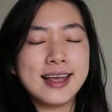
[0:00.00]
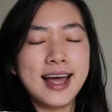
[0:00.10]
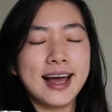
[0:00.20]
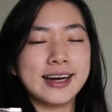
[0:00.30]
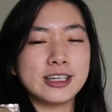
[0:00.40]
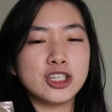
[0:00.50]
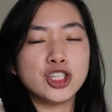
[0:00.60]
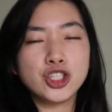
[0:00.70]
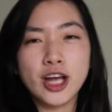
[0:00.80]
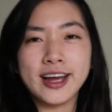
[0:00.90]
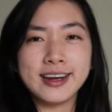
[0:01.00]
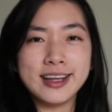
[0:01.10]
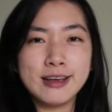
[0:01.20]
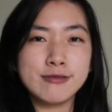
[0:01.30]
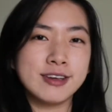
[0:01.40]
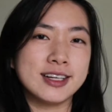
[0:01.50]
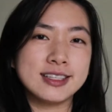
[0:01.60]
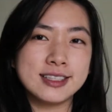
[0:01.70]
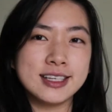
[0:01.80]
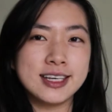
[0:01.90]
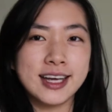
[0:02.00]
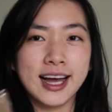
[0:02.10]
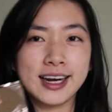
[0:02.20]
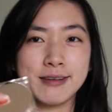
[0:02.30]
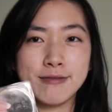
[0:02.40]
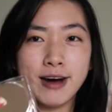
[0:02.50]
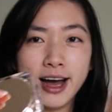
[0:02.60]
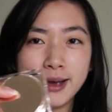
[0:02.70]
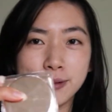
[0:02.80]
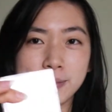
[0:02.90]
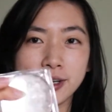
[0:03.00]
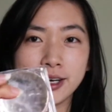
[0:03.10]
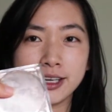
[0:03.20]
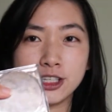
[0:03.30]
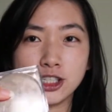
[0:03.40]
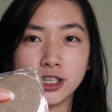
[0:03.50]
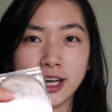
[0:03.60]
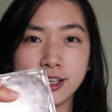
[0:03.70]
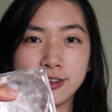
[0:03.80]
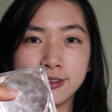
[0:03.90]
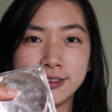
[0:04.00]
kind of shiny, fancy kind of vibe. Oh my god, I can shine you.